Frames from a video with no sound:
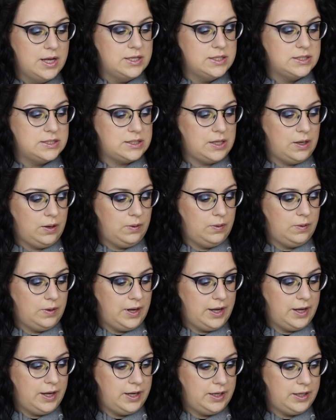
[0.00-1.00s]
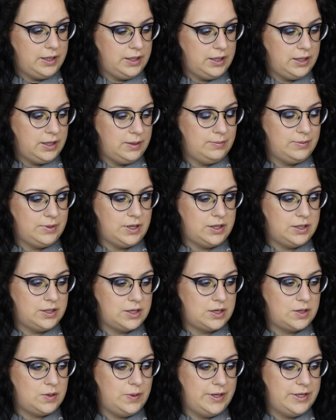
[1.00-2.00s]
So I am
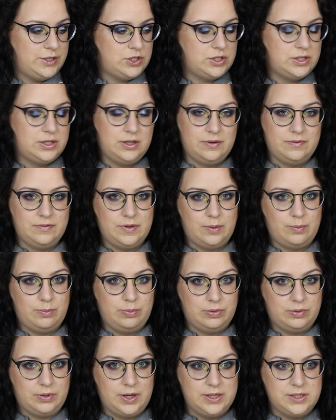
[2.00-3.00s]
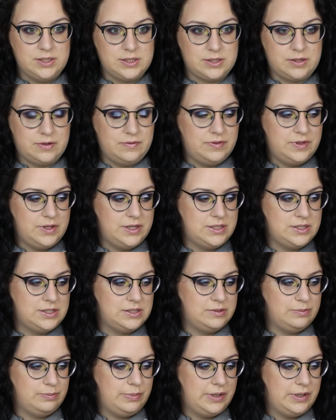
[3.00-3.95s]
not quite sure of the price of this,